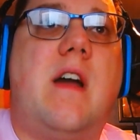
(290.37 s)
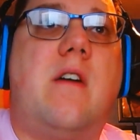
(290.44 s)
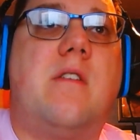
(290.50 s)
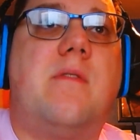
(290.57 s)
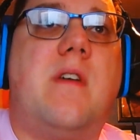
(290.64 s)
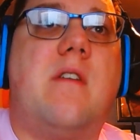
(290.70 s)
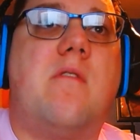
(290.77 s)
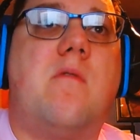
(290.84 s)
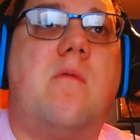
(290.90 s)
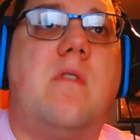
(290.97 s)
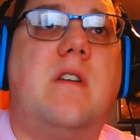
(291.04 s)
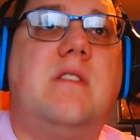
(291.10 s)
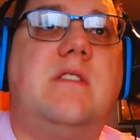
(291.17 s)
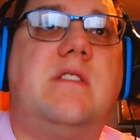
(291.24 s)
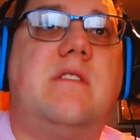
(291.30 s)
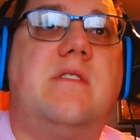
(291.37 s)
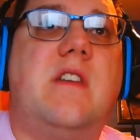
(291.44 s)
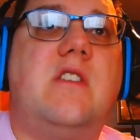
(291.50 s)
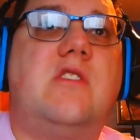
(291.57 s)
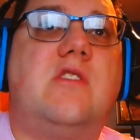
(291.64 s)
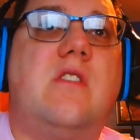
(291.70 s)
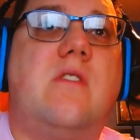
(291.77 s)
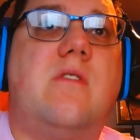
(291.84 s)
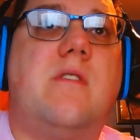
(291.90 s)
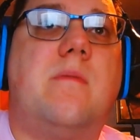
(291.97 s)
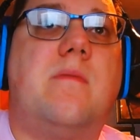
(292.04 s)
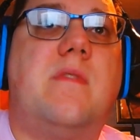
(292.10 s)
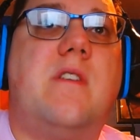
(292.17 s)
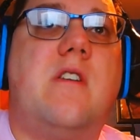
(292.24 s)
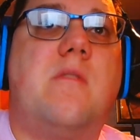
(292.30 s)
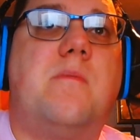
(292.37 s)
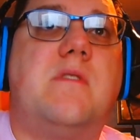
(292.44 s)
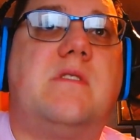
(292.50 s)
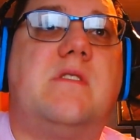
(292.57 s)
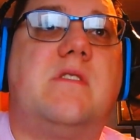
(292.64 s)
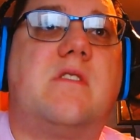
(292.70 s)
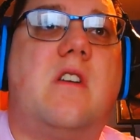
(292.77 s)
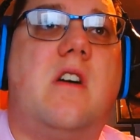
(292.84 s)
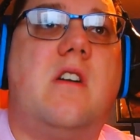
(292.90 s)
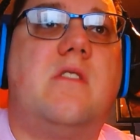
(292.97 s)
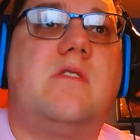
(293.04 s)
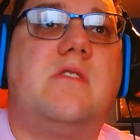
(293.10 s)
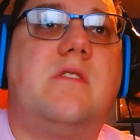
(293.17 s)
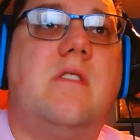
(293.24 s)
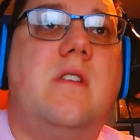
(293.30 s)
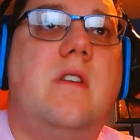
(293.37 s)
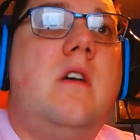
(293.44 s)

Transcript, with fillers: out of everyone till they show him their business cards.